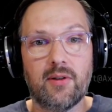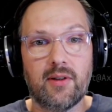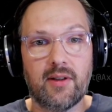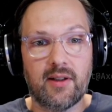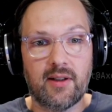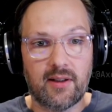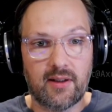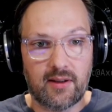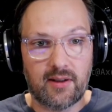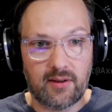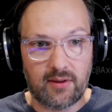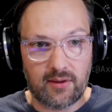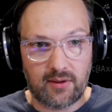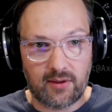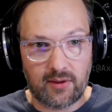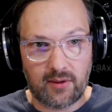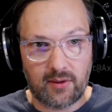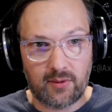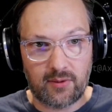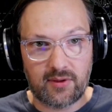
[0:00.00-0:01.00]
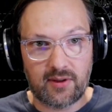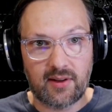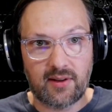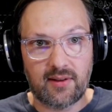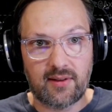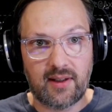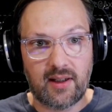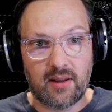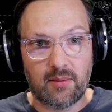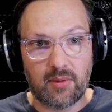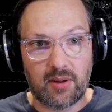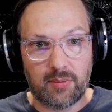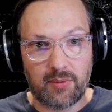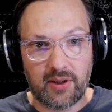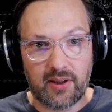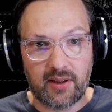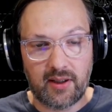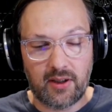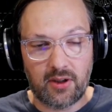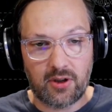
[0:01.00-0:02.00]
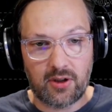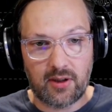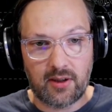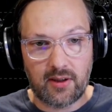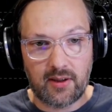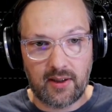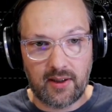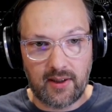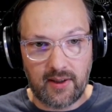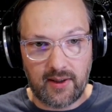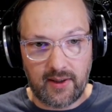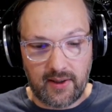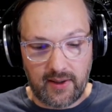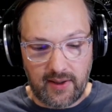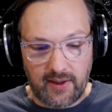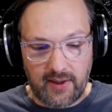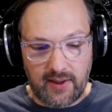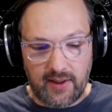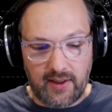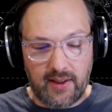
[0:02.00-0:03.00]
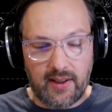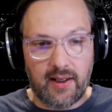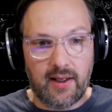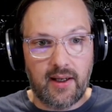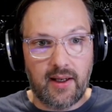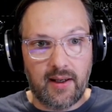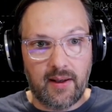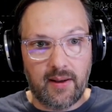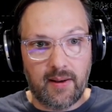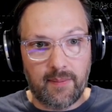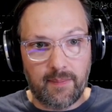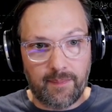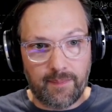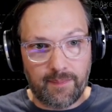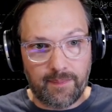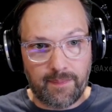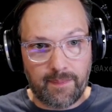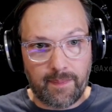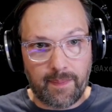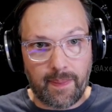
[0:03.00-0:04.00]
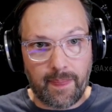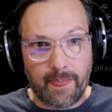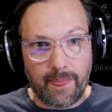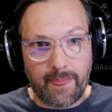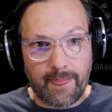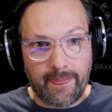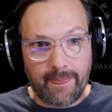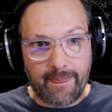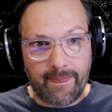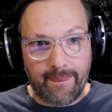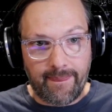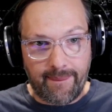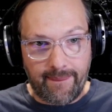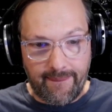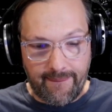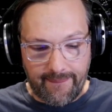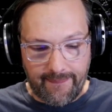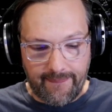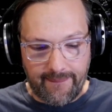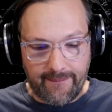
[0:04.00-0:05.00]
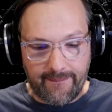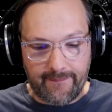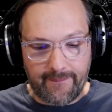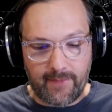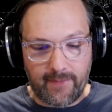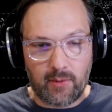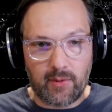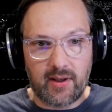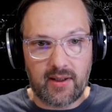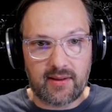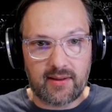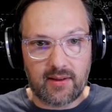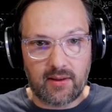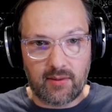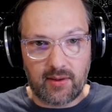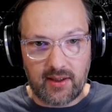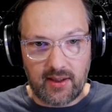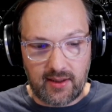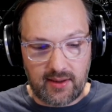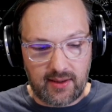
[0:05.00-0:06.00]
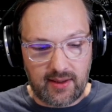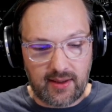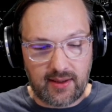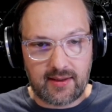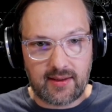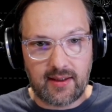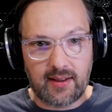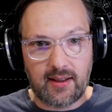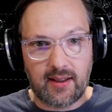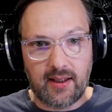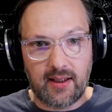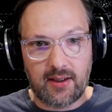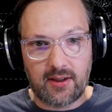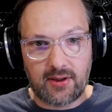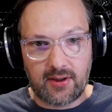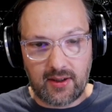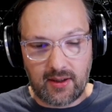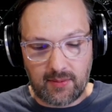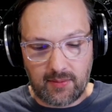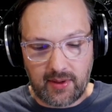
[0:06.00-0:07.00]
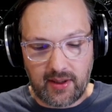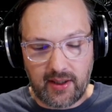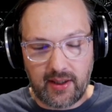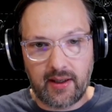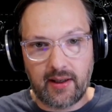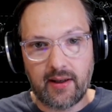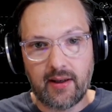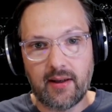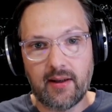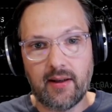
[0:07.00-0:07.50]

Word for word: uh, hosting this Elm application. Um, mm, where's our index H T M L?